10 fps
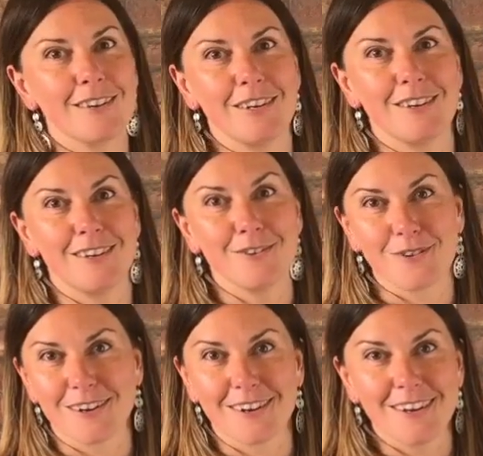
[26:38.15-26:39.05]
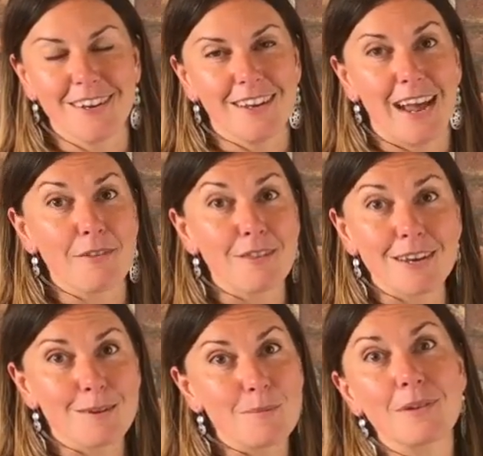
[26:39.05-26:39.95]
your
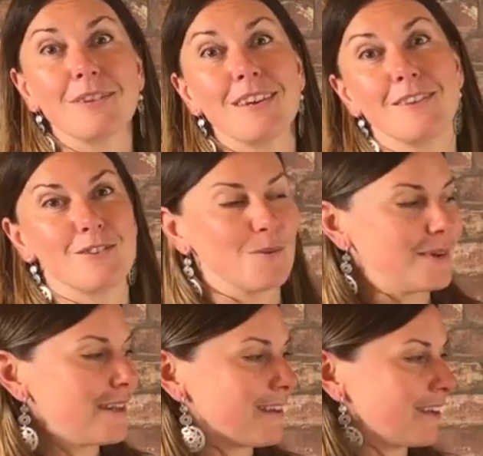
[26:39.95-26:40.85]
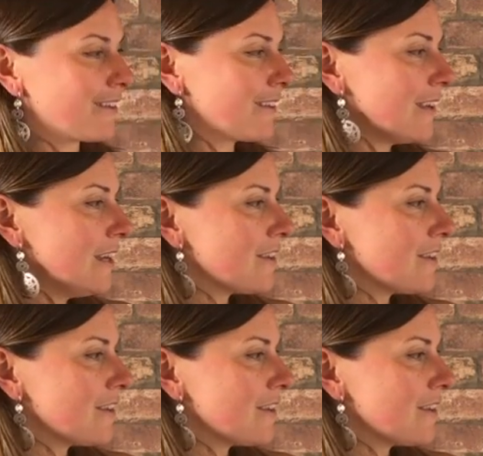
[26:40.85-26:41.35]
athletic ability, so many things.